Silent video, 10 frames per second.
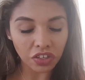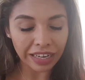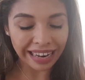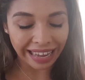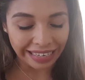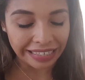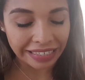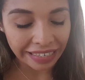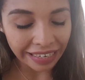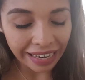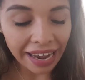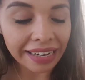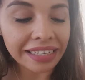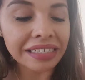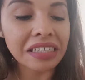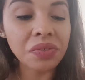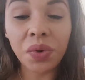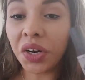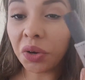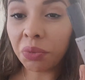liner, and this is
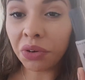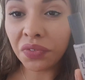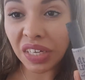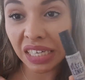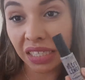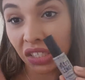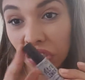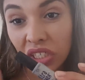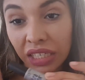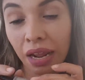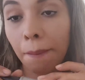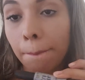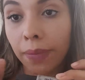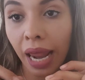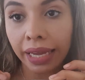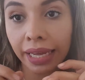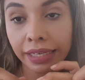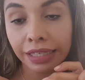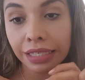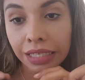waterproof, and it's just in a black,
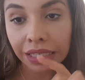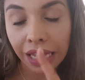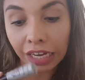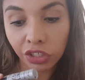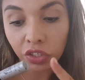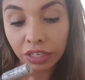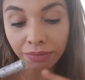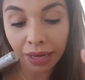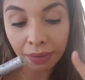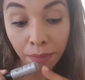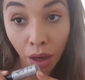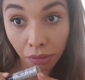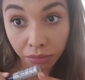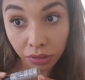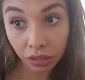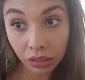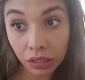and this is actually my mom's.